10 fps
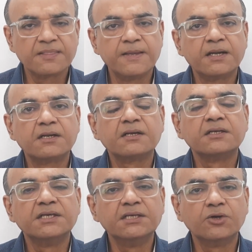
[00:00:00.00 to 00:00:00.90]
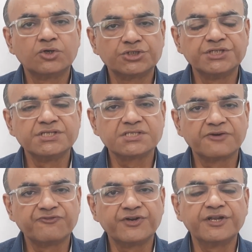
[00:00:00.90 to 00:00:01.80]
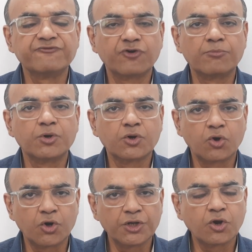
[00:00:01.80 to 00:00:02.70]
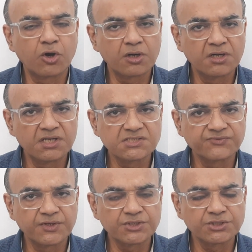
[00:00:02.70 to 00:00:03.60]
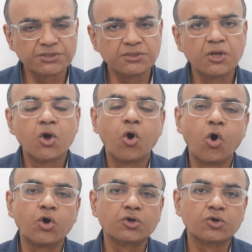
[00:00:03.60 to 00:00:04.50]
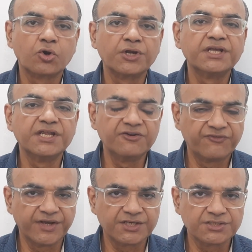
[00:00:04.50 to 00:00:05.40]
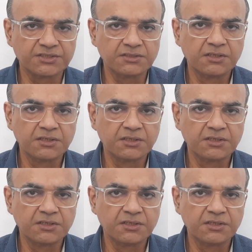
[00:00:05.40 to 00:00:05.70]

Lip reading: that he or she is suffering from a chronic organ dysfunction or chronic infection.